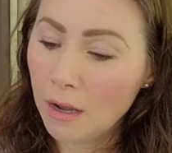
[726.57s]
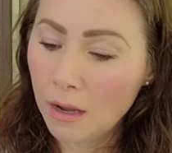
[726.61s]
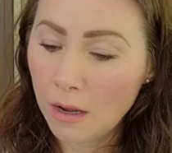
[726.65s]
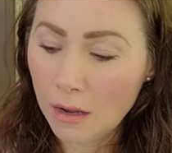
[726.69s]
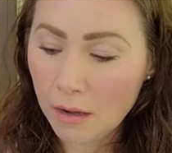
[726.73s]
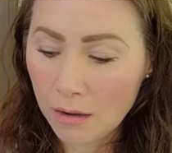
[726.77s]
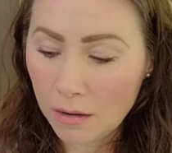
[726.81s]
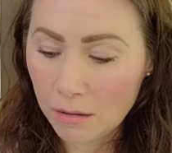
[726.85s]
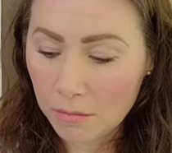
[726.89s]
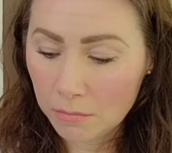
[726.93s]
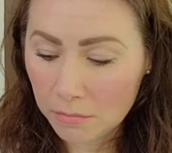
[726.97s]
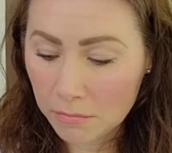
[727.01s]

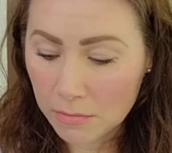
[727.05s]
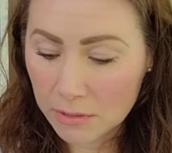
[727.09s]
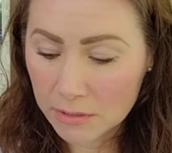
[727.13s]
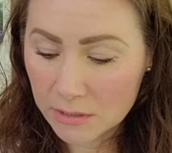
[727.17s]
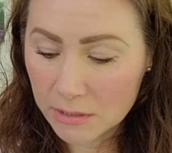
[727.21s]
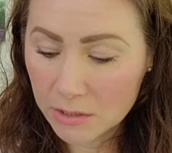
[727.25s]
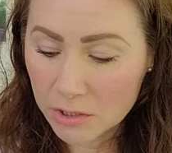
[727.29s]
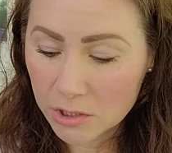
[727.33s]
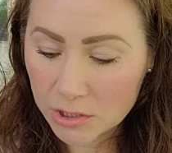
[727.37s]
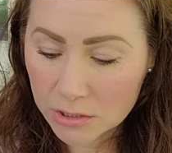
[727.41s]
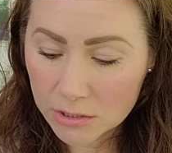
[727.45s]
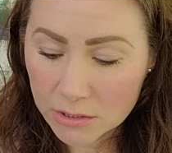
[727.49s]
Um,
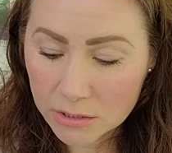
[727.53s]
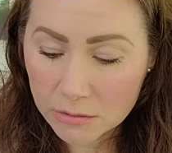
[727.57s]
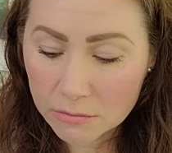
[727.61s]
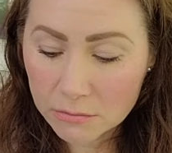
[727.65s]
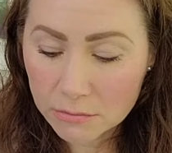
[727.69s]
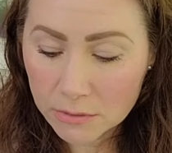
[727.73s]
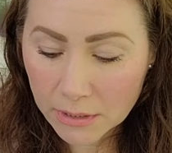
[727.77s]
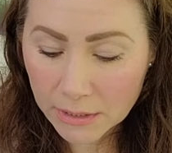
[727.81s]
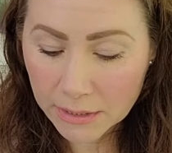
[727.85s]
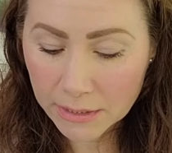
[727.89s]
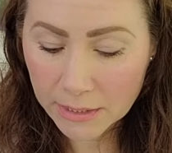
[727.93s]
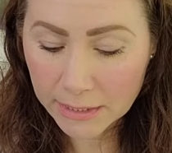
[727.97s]
this is just a
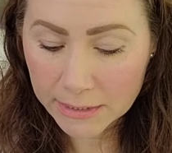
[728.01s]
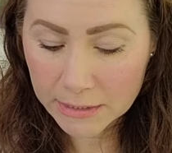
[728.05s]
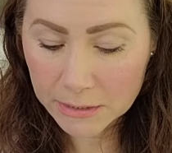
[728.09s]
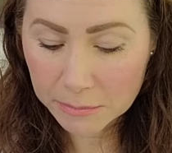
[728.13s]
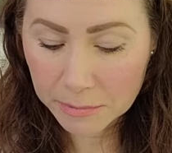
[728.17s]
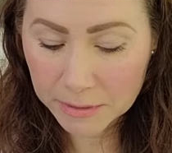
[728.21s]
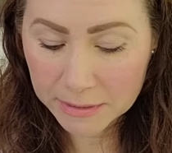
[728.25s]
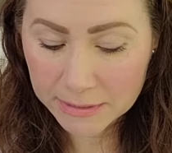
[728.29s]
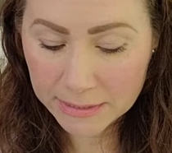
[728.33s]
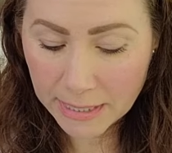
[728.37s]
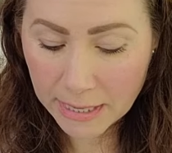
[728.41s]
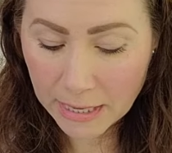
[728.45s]
really nice
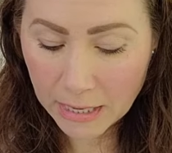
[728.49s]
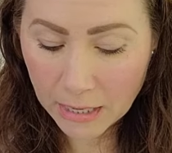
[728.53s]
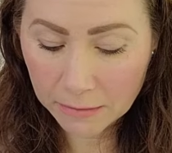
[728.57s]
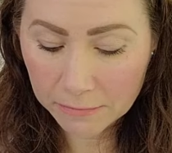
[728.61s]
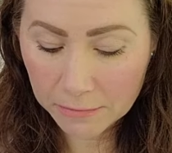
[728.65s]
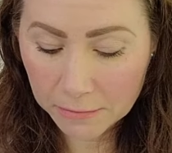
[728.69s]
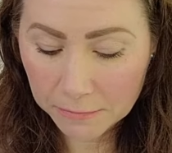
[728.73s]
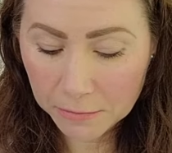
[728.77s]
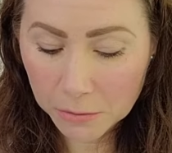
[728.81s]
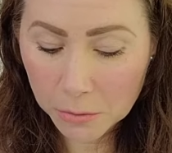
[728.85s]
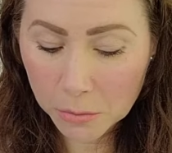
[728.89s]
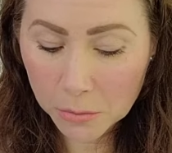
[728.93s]
book to have.
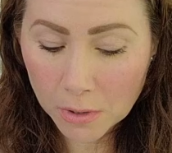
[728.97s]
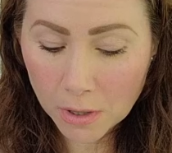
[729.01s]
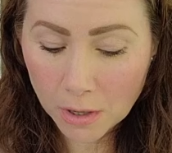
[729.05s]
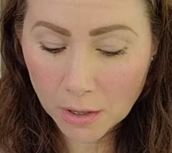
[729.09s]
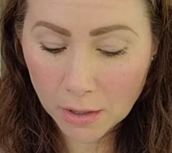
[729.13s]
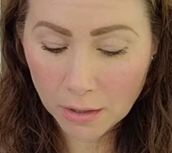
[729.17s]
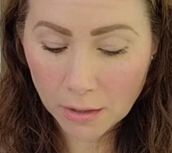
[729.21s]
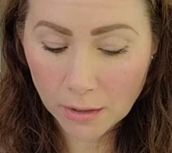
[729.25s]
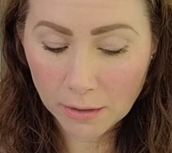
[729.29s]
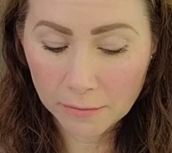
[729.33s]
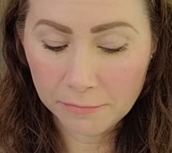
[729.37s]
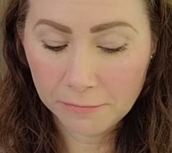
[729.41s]
If you
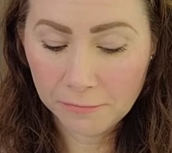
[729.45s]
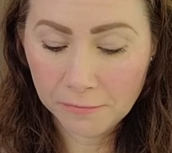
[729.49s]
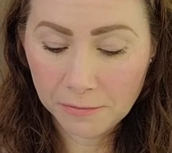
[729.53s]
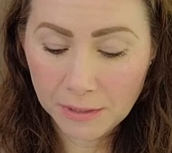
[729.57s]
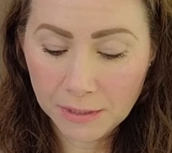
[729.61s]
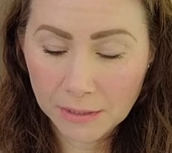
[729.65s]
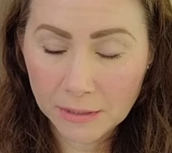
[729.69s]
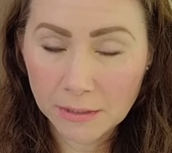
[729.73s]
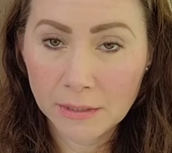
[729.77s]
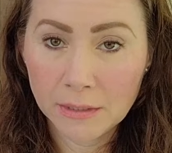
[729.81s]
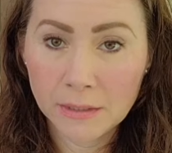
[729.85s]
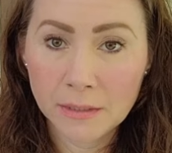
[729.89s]
are a
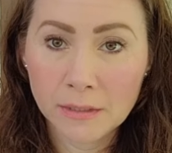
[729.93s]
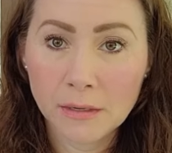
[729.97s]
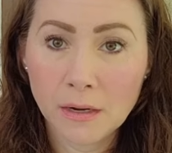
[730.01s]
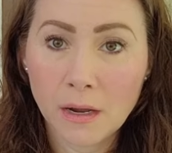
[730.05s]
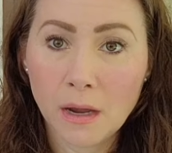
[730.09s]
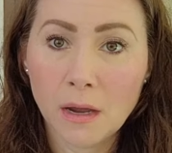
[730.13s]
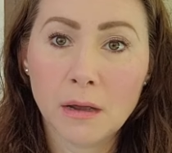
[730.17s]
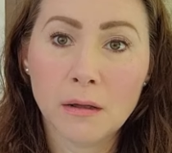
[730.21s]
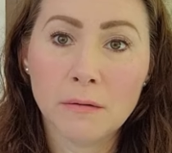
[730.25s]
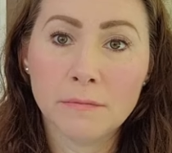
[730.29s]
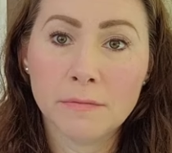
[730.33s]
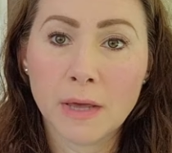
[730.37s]
fan
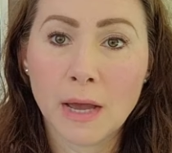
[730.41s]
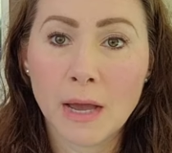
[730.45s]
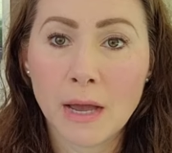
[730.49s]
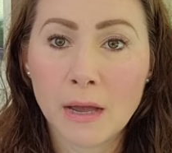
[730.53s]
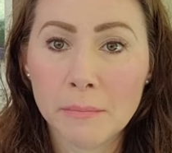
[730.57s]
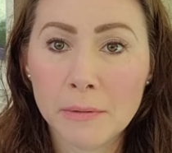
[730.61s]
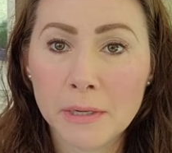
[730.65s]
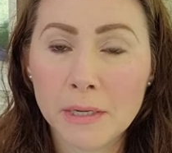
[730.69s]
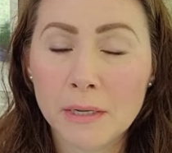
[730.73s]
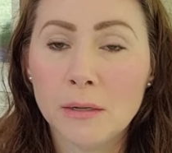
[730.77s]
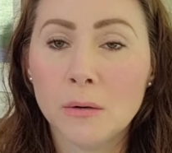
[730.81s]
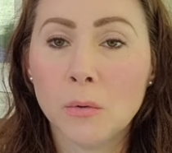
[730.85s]
of The
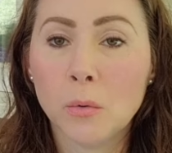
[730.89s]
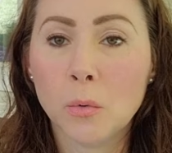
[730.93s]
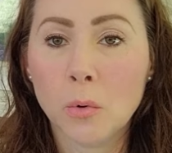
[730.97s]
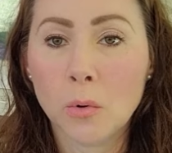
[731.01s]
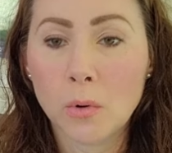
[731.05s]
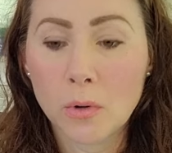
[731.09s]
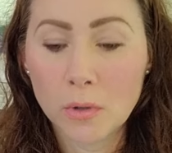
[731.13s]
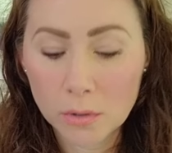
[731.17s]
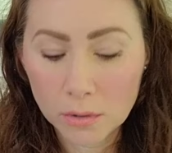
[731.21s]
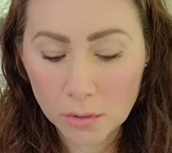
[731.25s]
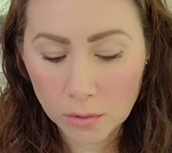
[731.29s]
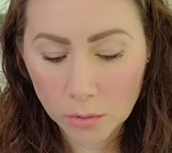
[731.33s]
Hobbit
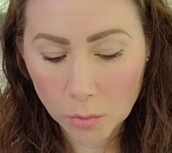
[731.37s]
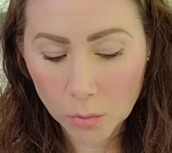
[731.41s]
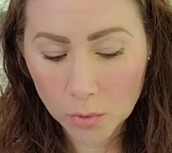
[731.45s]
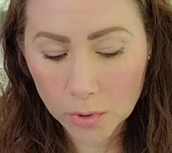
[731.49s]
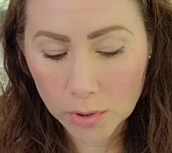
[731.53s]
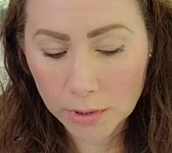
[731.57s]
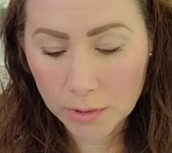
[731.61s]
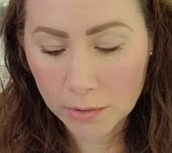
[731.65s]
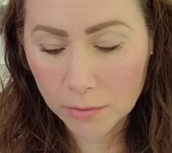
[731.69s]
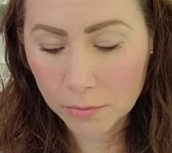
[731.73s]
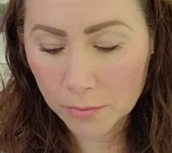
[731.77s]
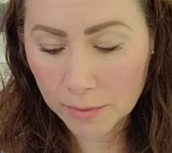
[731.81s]
or
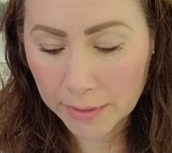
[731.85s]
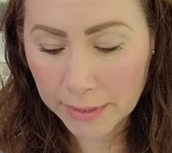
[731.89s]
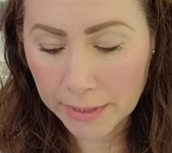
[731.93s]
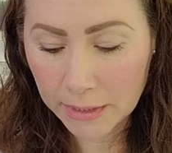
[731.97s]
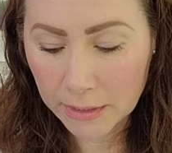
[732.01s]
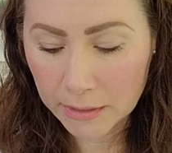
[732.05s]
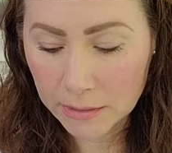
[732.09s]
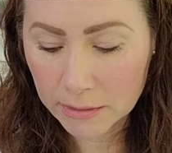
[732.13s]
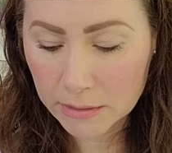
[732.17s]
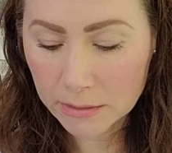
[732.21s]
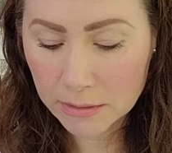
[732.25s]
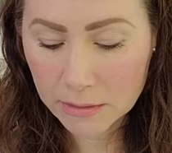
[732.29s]
Lord of the
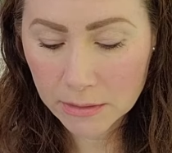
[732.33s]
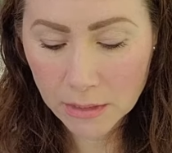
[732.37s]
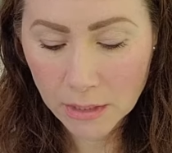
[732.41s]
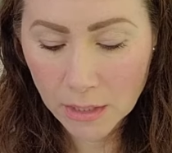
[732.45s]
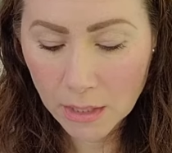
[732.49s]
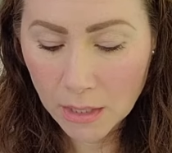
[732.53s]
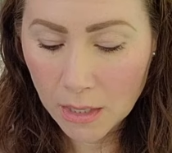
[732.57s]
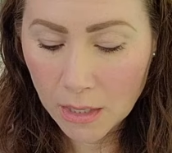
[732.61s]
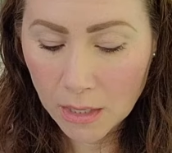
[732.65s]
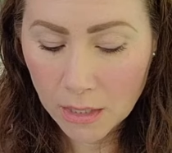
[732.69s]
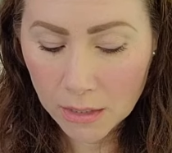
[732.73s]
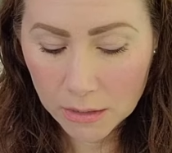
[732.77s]
Rings,
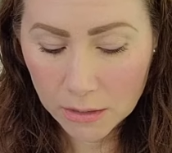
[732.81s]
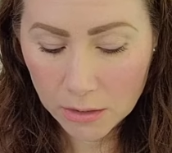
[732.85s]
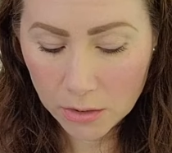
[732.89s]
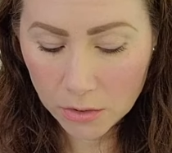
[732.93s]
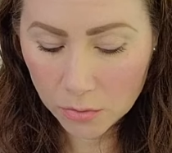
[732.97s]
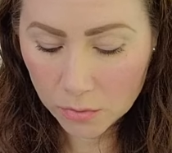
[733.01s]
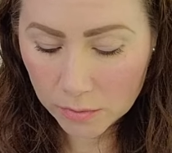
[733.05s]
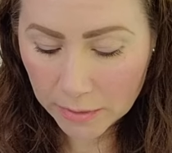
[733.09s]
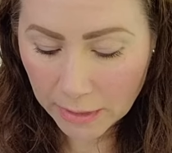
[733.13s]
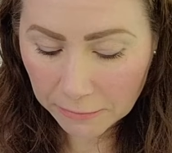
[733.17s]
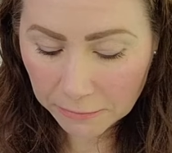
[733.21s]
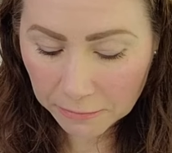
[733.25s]

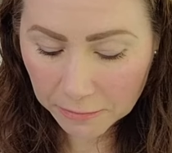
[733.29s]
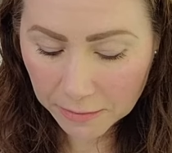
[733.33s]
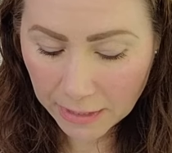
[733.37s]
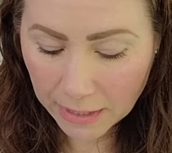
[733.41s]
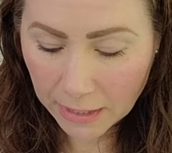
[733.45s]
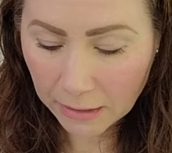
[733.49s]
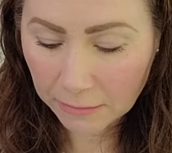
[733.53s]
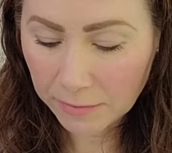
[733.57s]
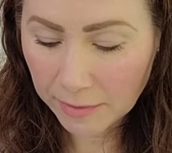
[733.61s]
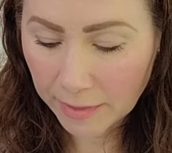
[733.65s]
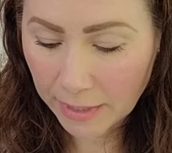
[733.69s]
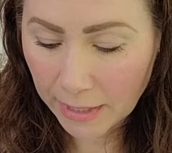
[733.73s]
you definitely
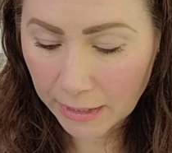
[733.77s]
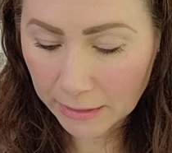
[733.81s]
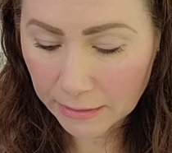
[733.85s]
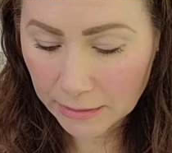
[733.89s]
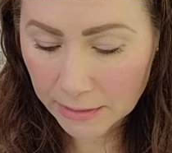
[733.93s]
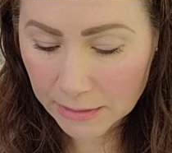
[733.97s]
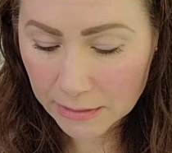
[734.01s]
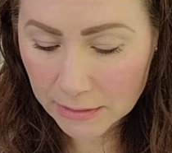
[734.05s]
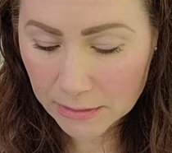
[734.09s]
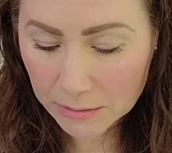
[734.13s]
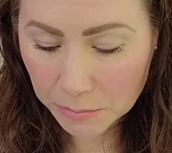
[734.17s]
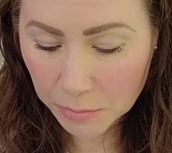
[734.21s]
have to add
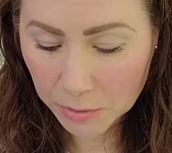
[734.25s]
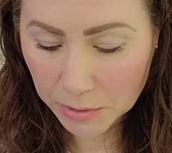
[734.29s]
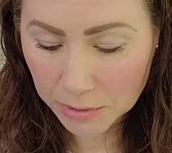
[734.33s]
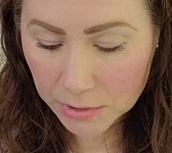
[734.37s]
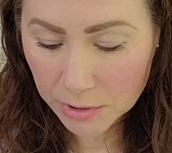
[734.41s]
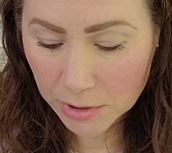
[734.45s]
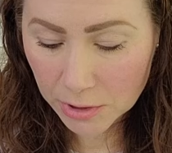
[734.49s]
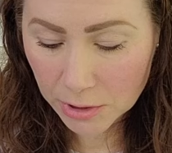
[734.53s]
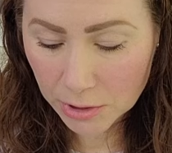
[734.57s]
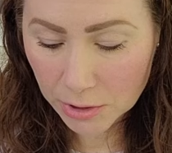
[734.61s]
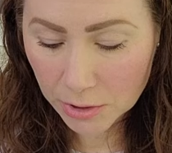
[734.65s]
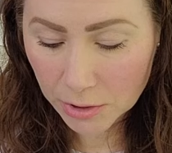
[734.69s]
this book
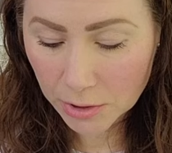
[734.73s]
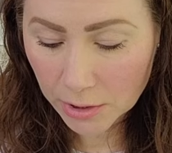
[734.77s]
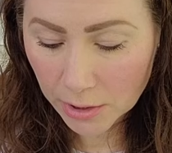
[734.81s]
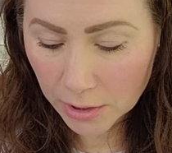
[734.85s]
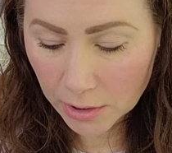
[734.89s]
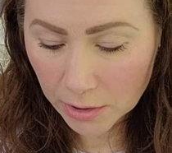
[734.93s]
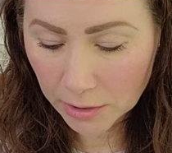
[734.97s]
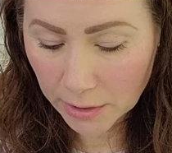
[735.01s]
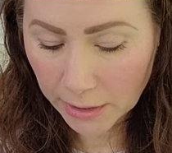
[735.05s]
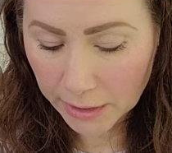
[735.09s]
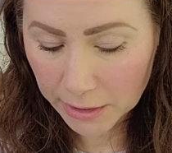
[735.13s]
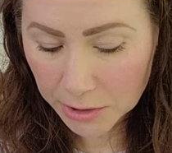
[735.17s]
to your
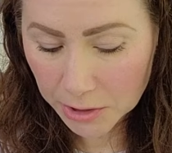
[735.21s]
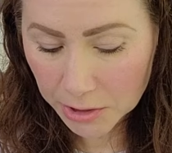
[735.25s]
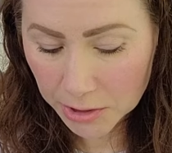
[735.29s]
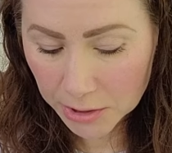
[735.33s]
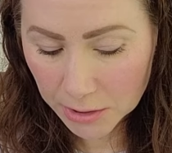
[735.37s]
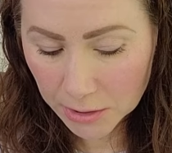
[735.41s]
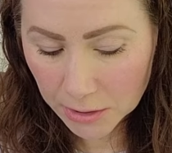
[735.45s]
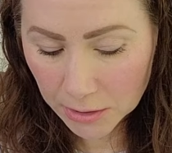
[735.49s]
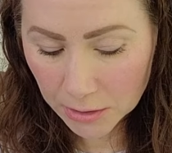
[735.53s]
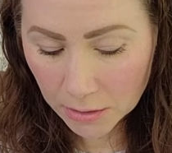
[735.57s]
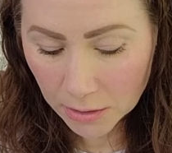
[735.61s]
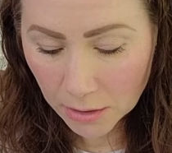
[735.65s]

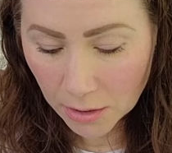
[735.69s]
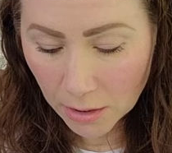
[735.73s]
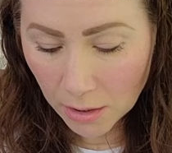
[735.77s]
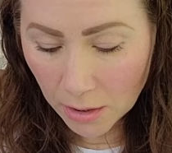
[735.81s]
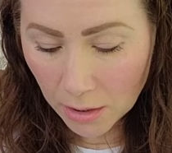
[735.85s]
collection.